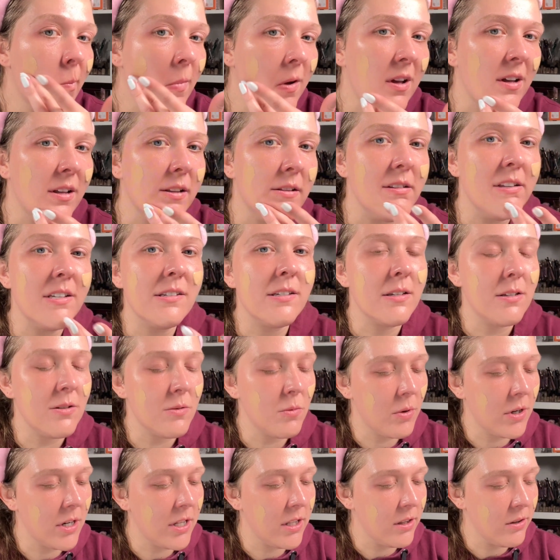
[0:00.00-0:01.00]
And this is
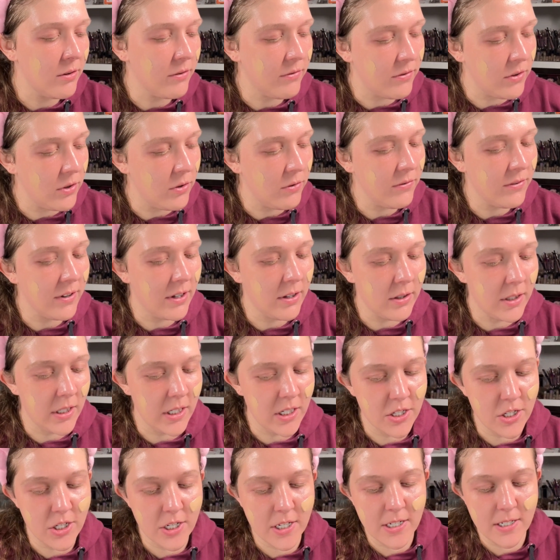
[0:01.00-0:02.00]
one of the few
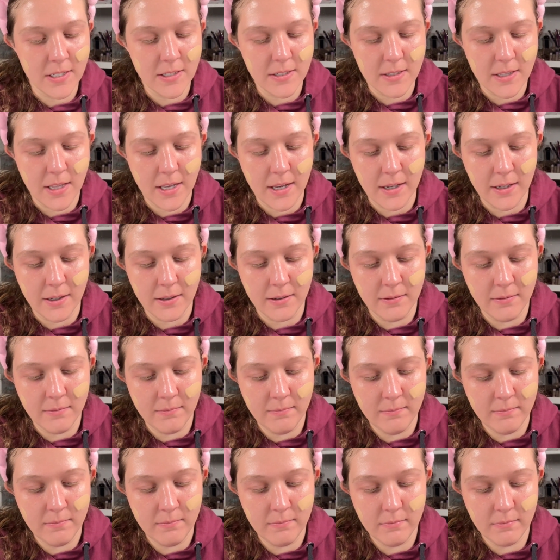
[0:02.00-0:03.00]
foundations that
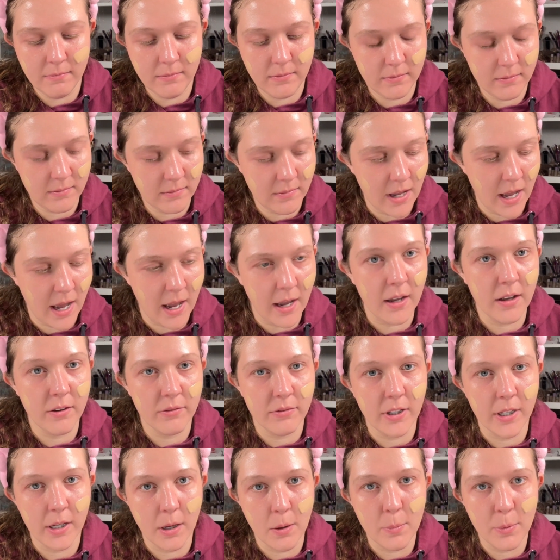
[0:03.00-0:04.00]
I have
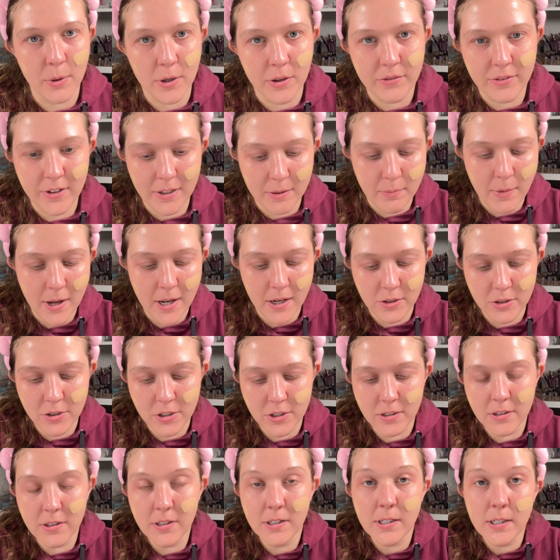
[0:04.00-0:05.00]
like a perfect match.
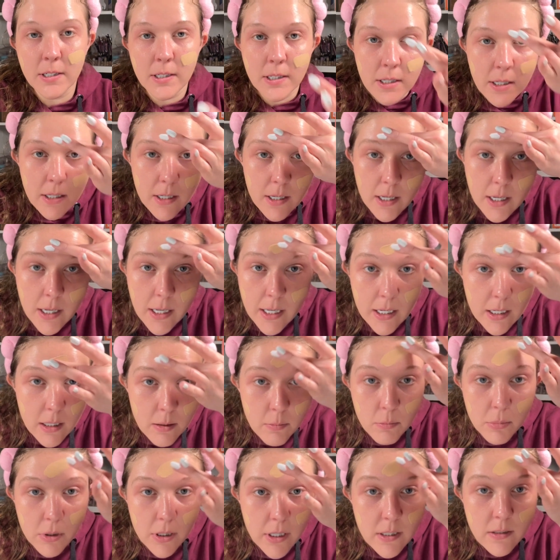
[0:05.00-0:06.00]
And it
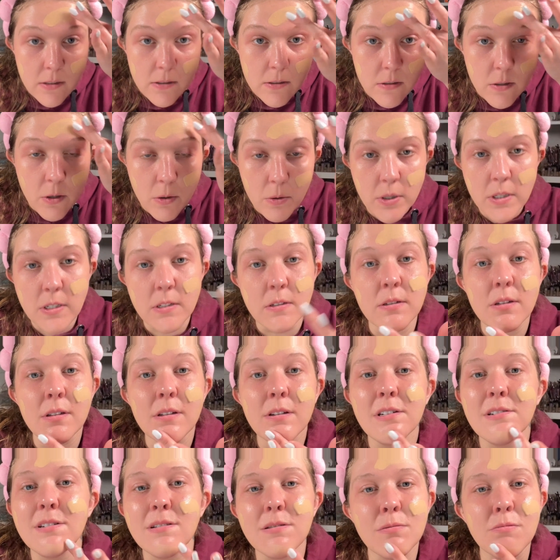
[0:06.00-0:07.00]
blends so easily,
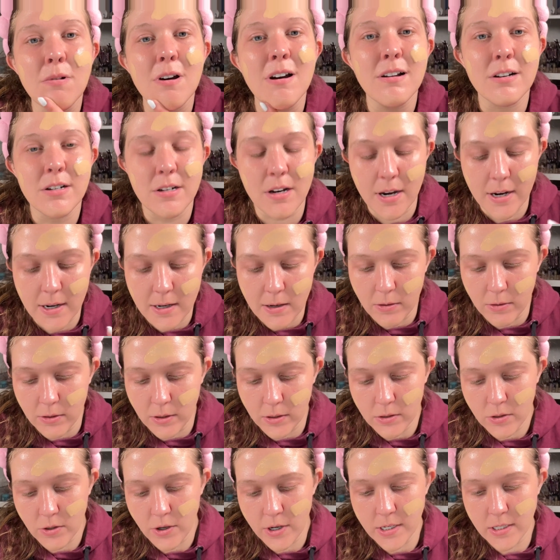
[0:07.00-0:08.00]
just watch. I know it
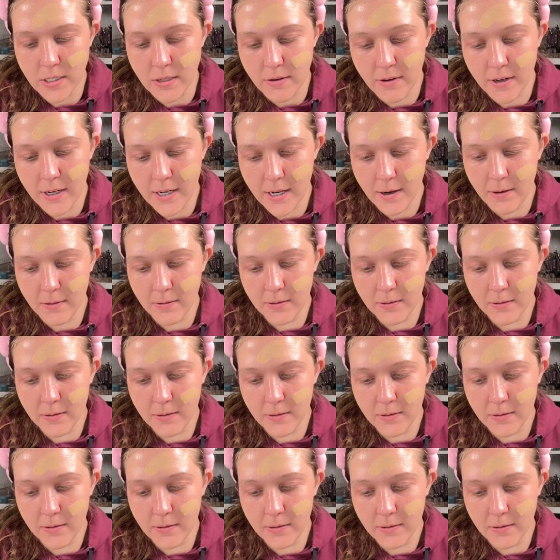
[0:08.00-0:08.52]
looks crazy right now.